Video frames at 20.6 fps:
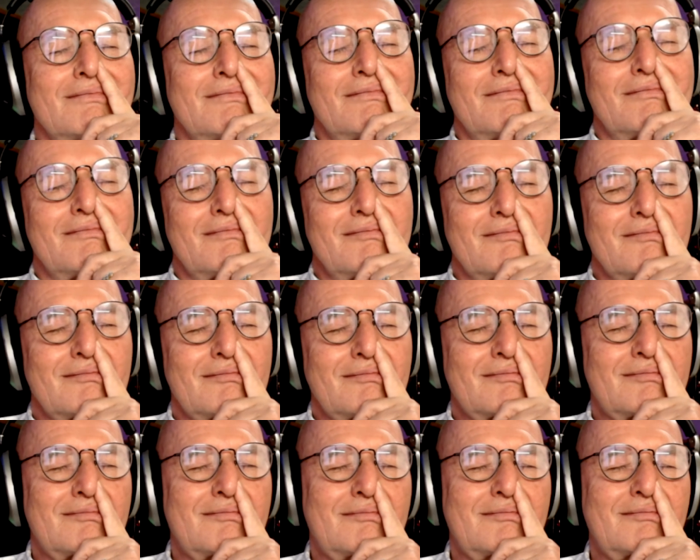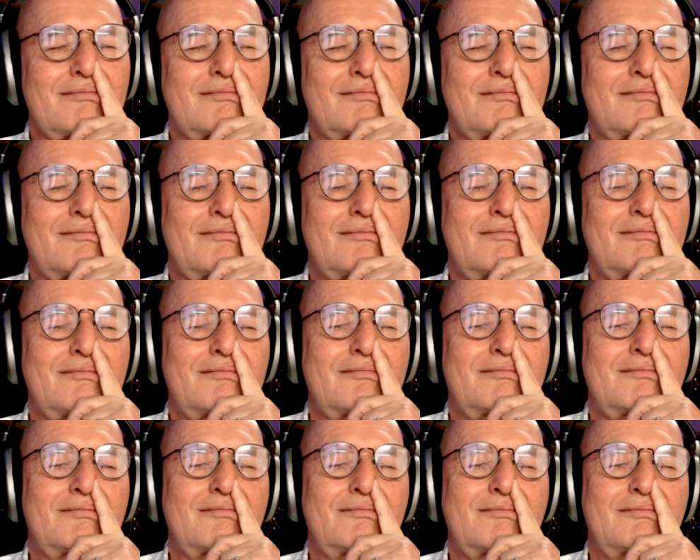
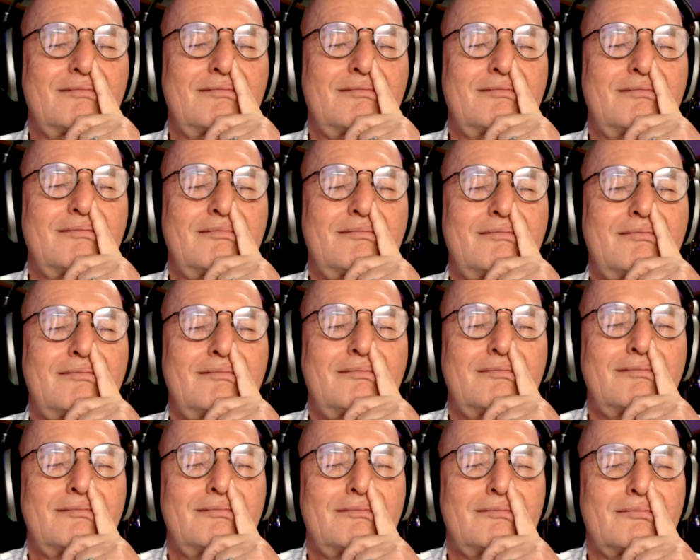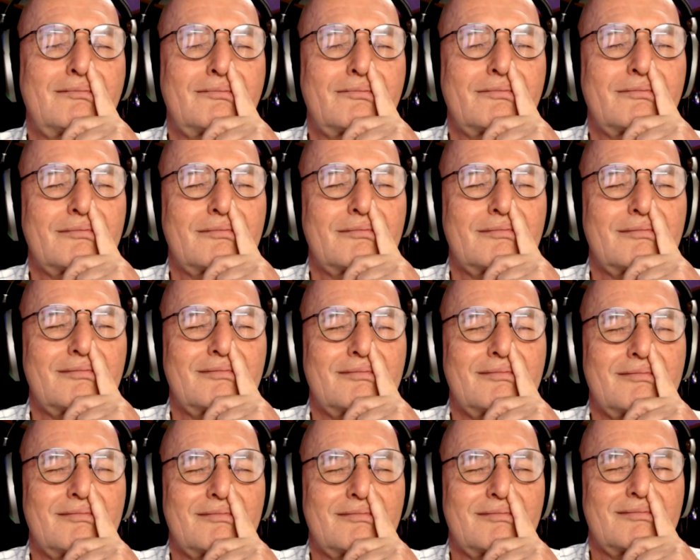
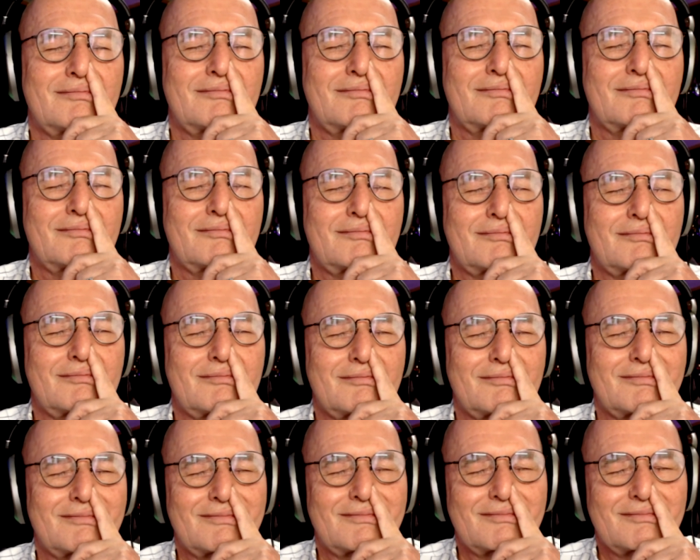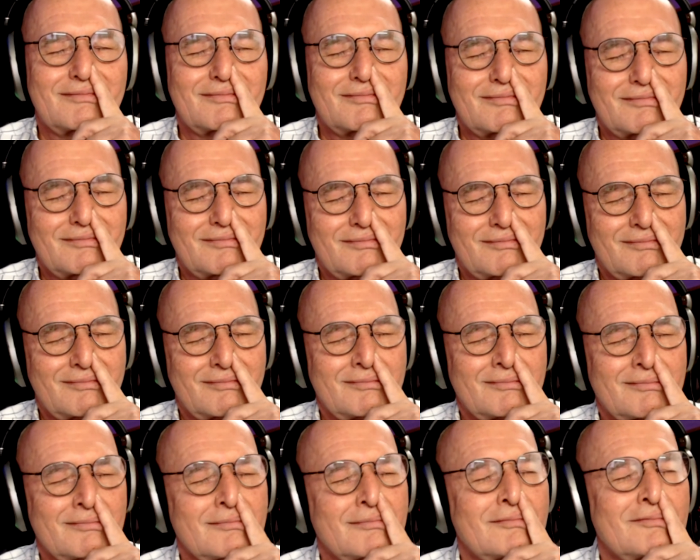
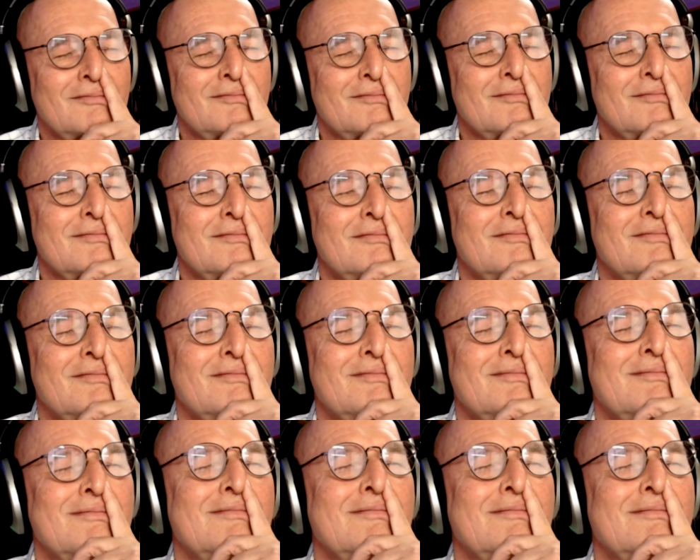Nobody speaks.